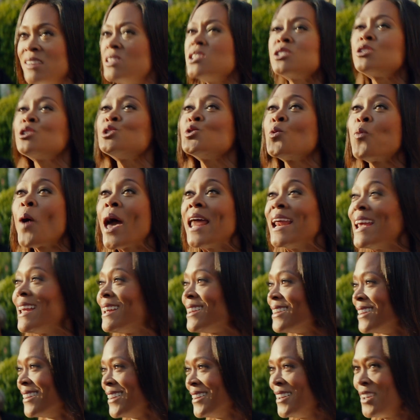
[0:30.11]
This is a
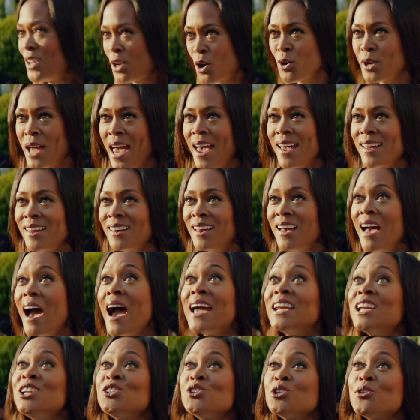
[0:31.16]
wedding, okay? I
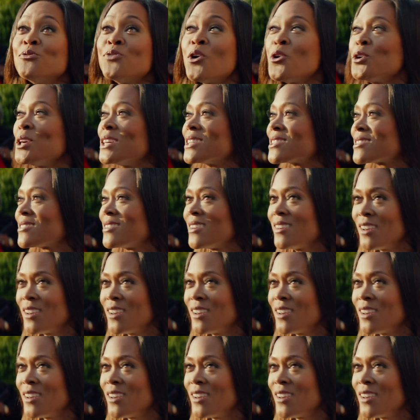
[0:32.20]
need you to focus,